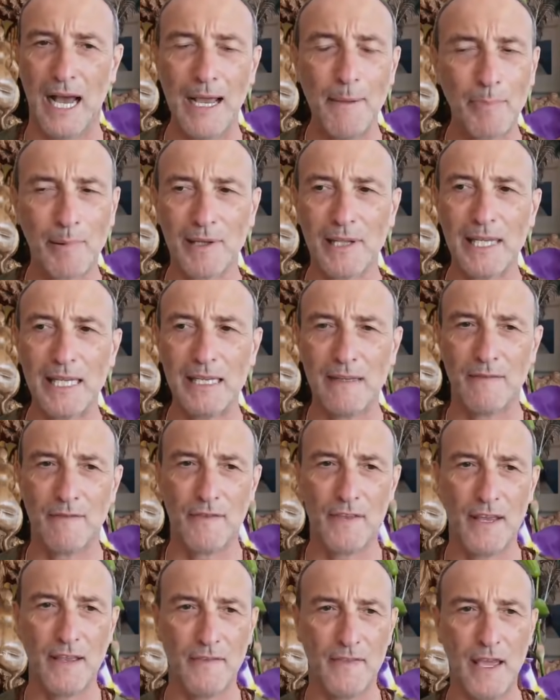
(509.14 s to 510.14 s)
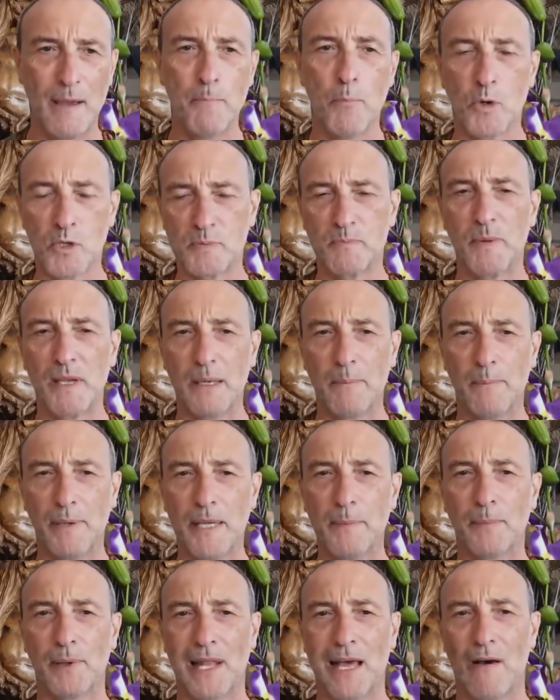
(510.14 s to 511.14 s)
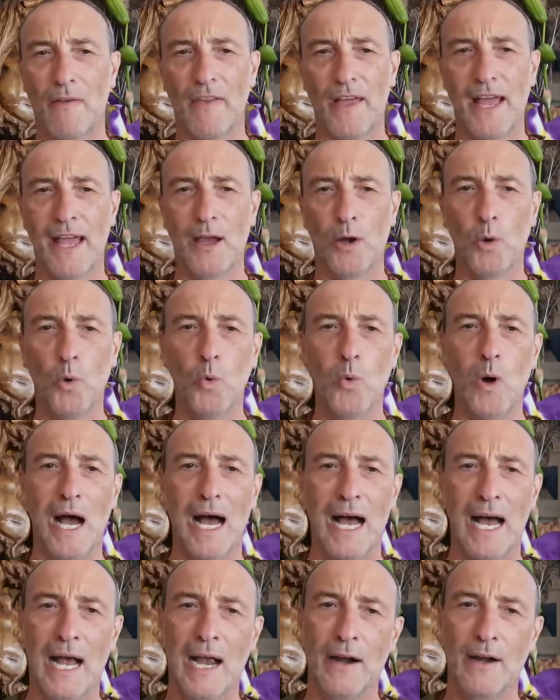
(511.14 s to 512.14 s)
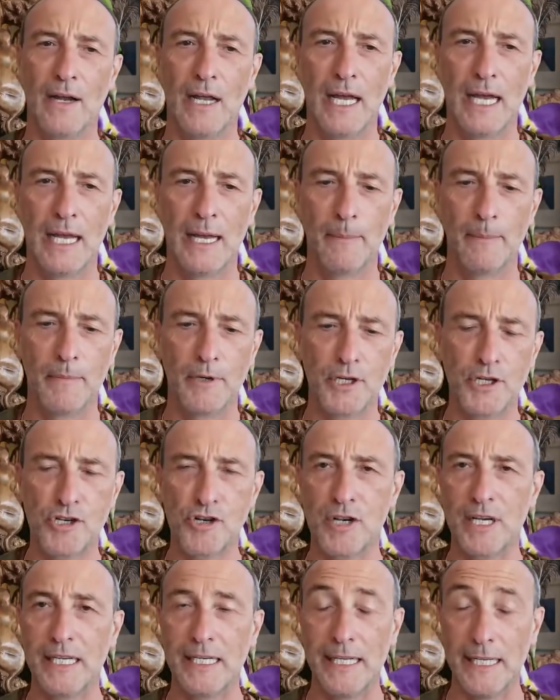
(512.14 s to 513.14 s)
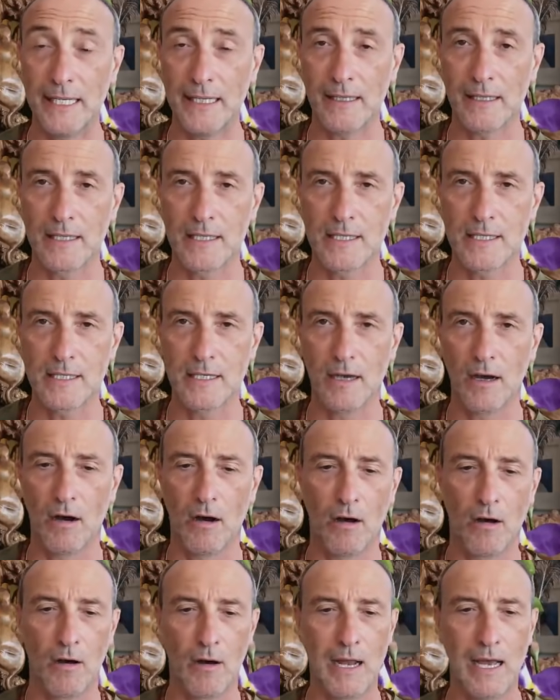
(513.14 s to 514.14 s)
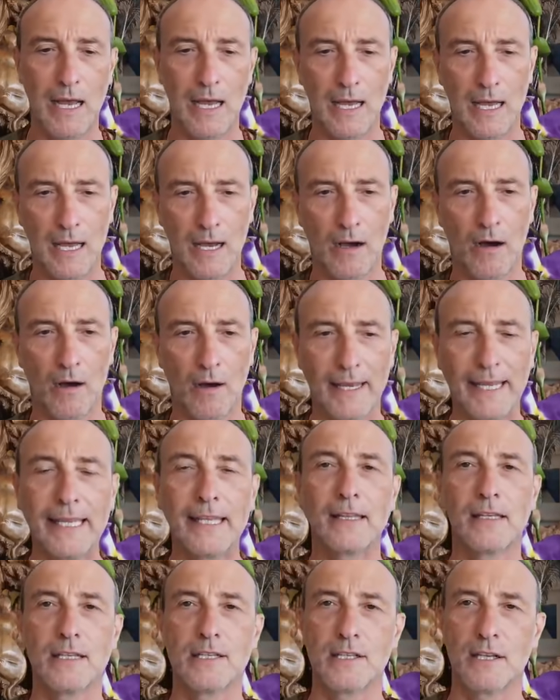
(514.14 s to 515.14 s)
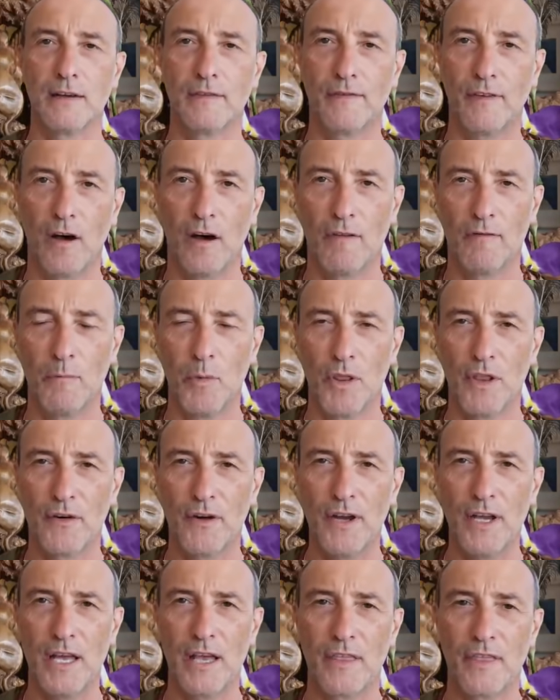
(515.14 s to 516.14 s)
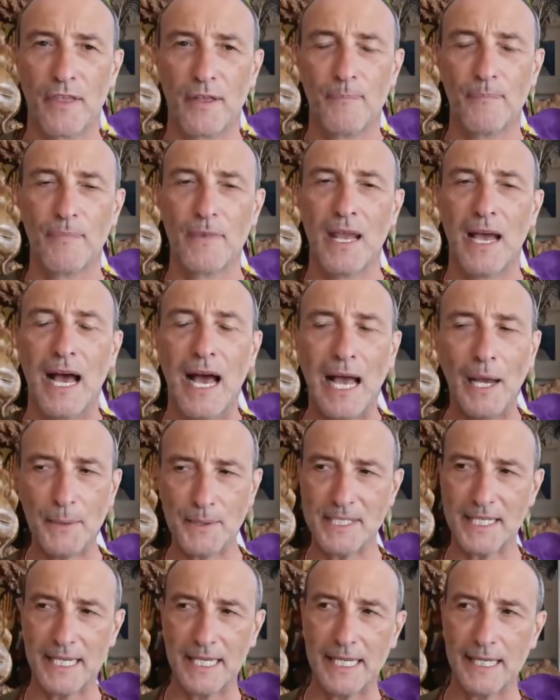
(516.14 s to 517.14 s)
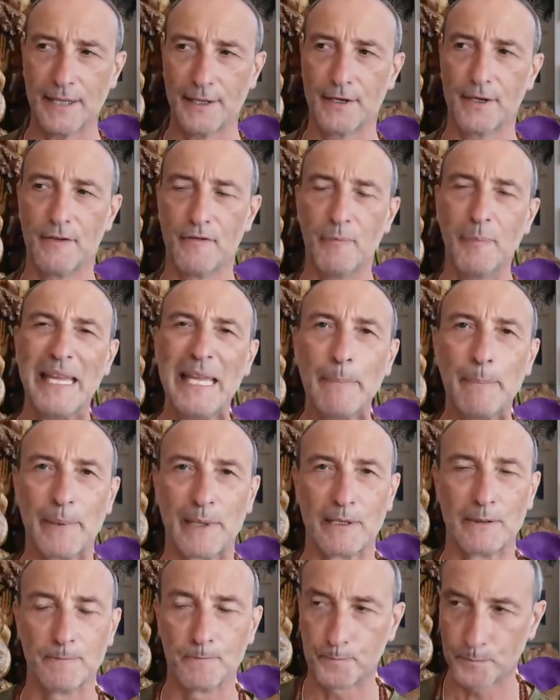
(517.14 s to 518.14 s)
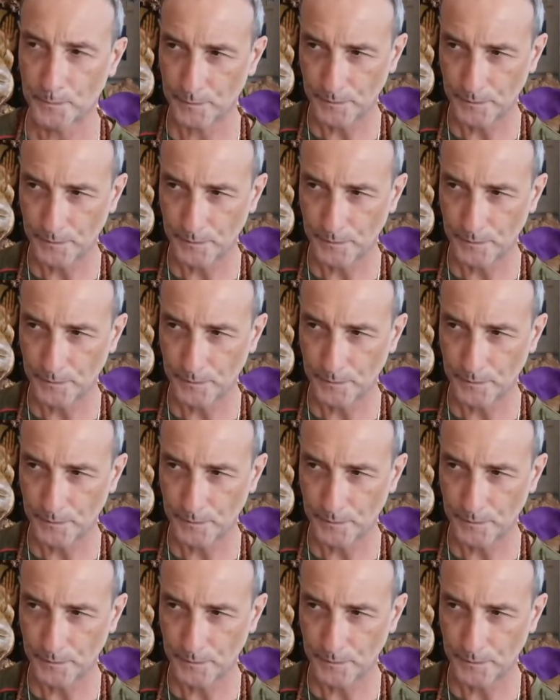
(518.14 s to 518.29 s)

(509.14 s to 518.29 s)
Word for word: I believe that there must be people out there who are um, tree healers or, or healers of, of Mother Earth. I was a healer of people.